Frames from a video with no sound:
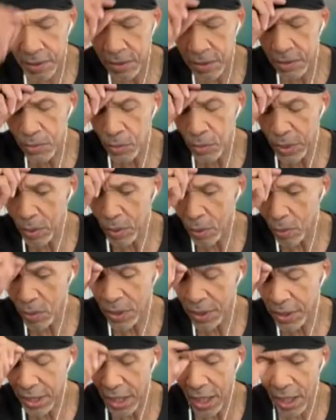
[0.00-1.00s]
we were
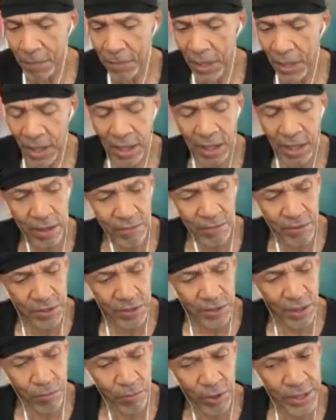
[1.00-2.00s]
with Yamaha. For
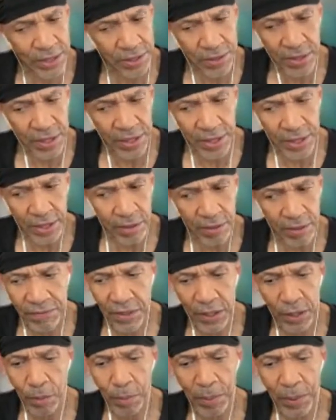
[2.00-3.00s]
some reason the deal
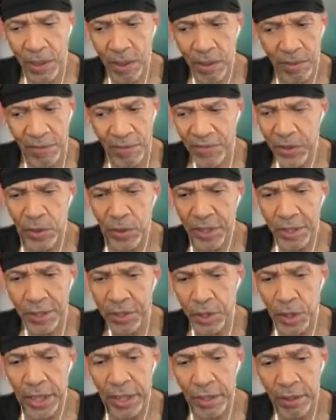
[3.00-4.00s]
fell apart a few years
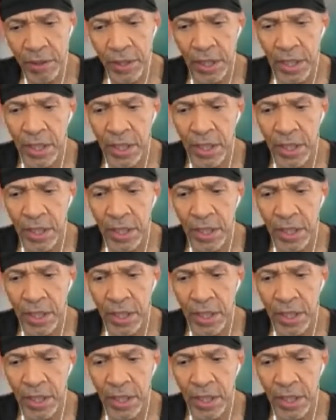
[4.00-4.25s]
later.